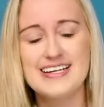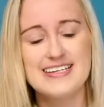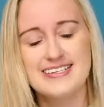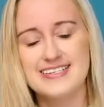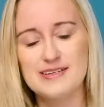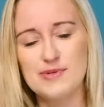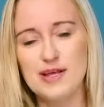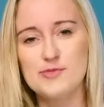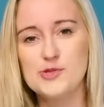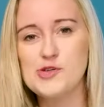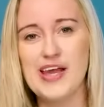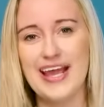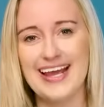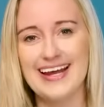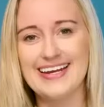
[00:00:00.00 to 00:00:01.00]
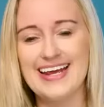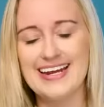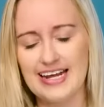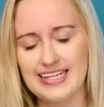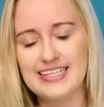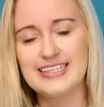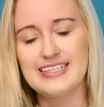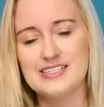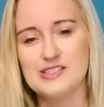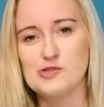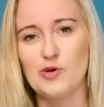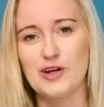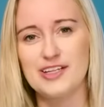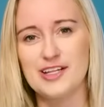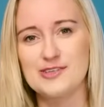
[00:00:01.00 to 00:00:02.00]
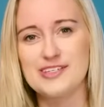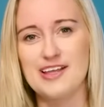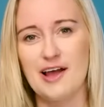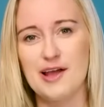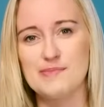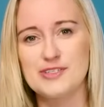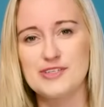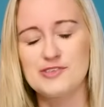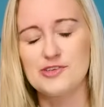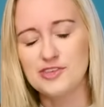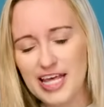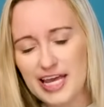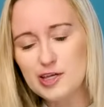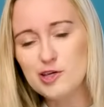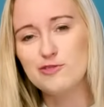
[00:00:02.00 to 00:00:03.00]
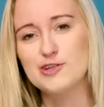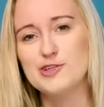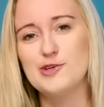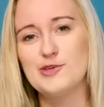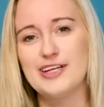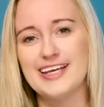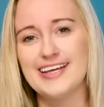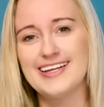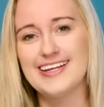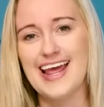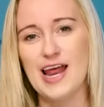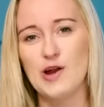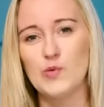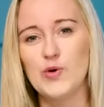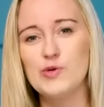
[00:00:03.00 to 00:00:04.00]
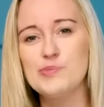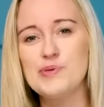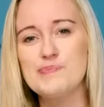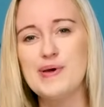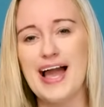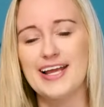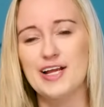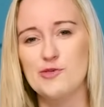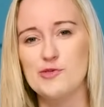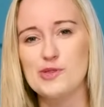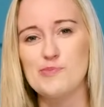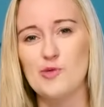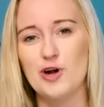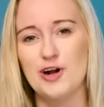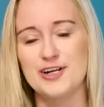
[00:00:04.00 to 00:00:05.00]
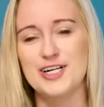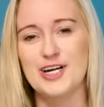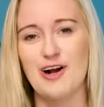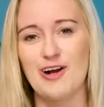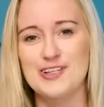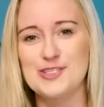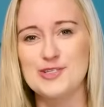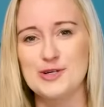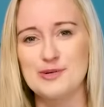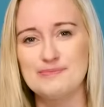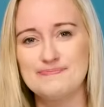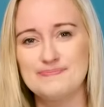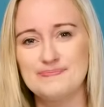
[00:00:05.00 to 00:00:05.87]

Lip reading: Sometimes you can't, and I think this is one of those times. So thank you for tuning in, and we will be back here with more Undercurrents soon.